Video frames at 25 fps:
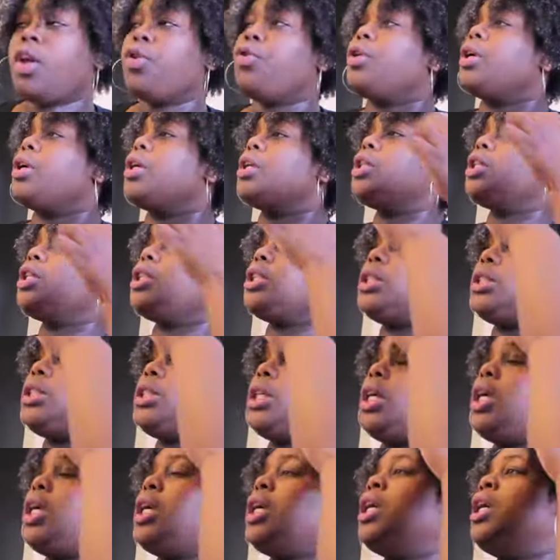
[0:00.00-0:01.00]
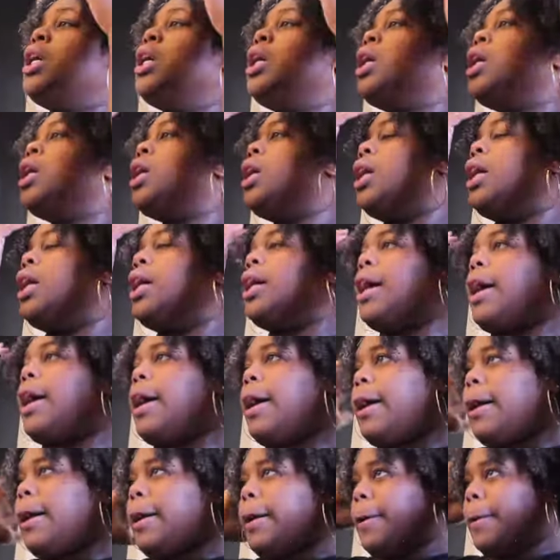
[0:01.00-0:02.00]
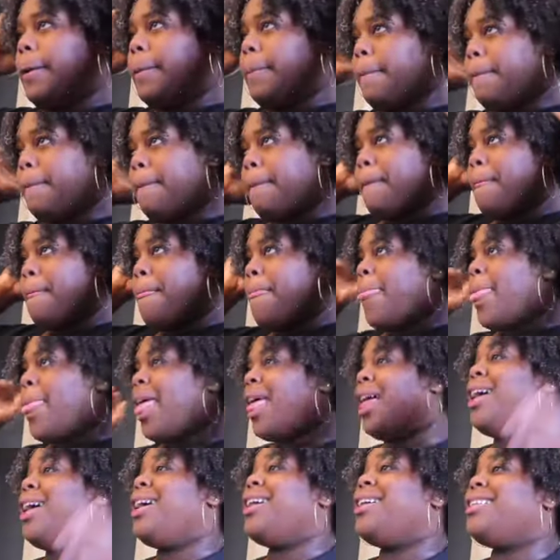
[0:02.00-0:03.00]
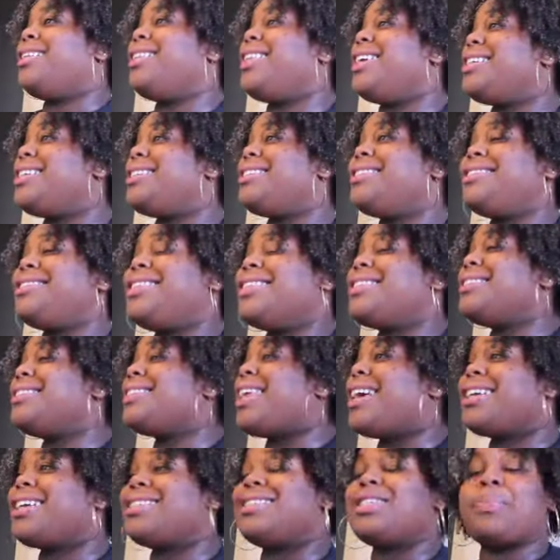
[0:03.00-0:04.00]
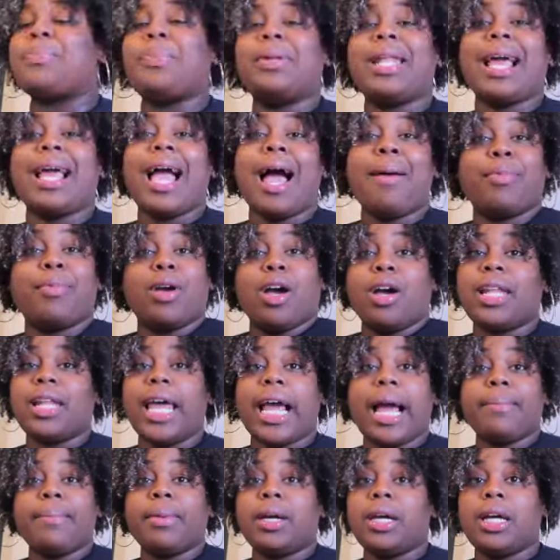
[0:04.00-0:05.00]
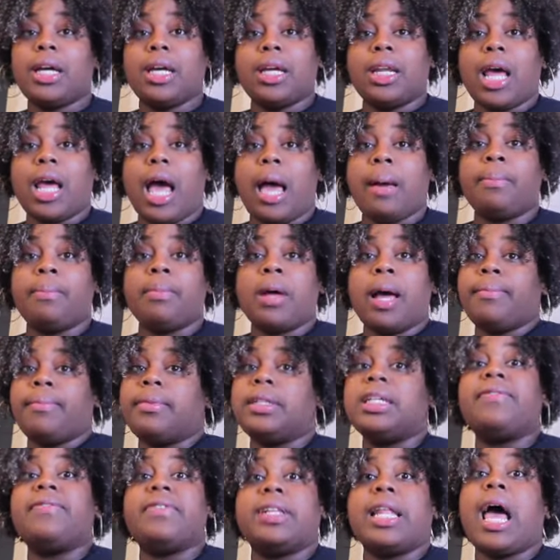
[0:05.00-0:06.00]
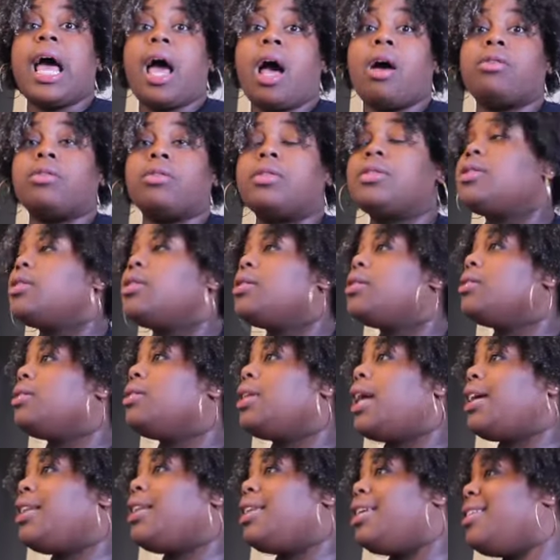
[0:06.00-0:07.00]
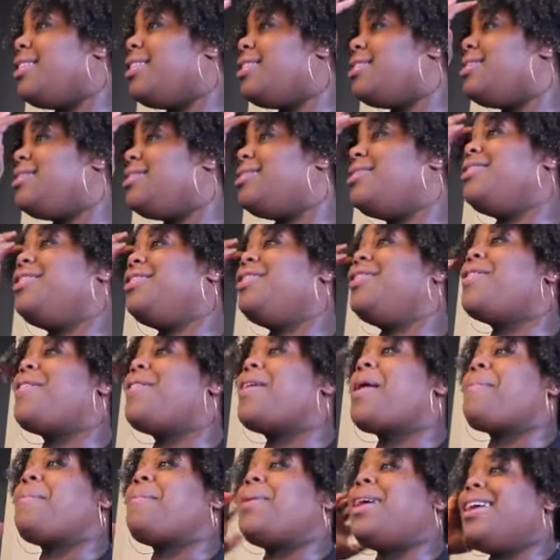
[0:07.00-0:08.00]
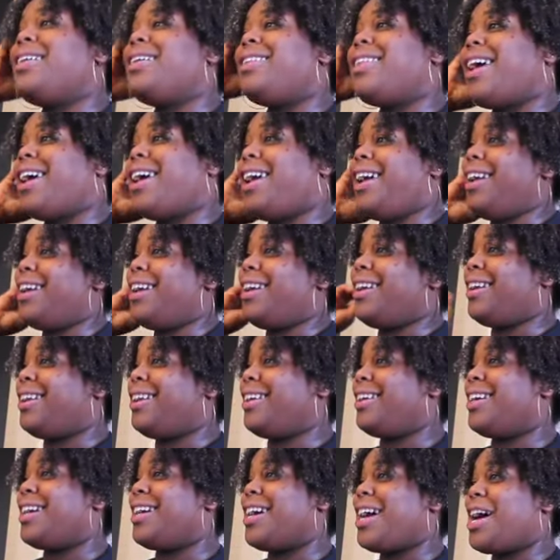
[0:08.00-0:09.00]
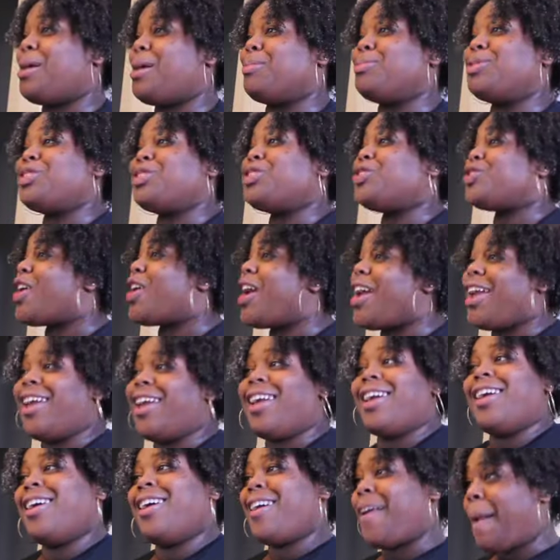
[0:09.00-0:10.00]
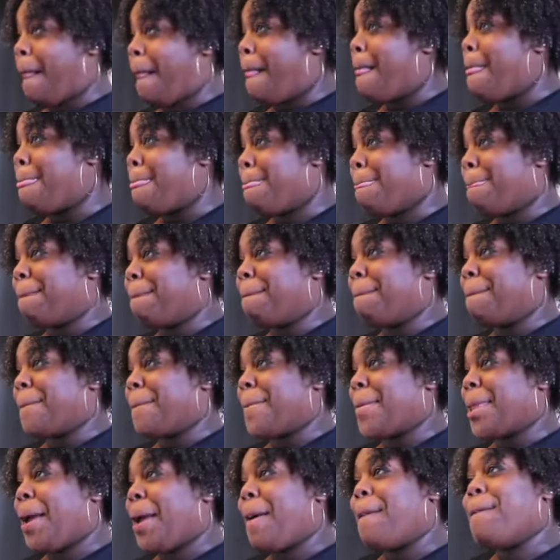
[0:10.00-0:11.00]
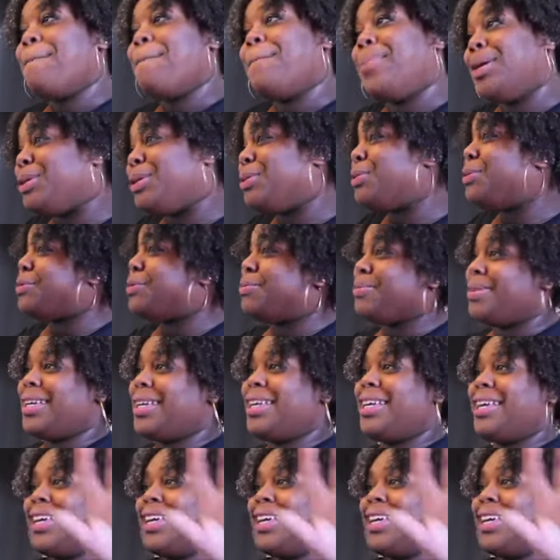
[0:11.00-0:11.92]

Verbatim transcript: You can clearly see it. Um, this this is like a simple like I'm like I'm good. I'm I'm leaving the house like this. You know what I mean? Like I'm straight. Boom.